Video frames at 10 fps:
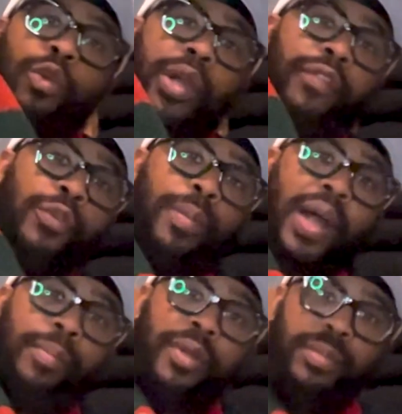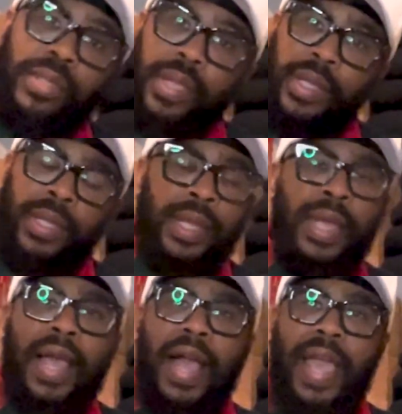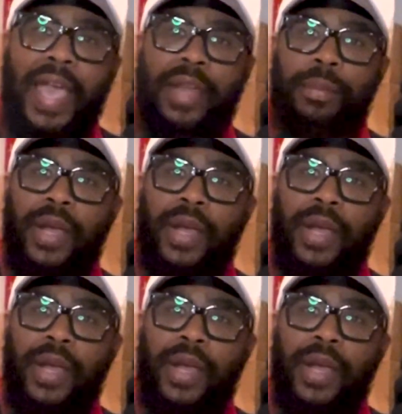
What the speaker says: a few pop-ups. Like I had my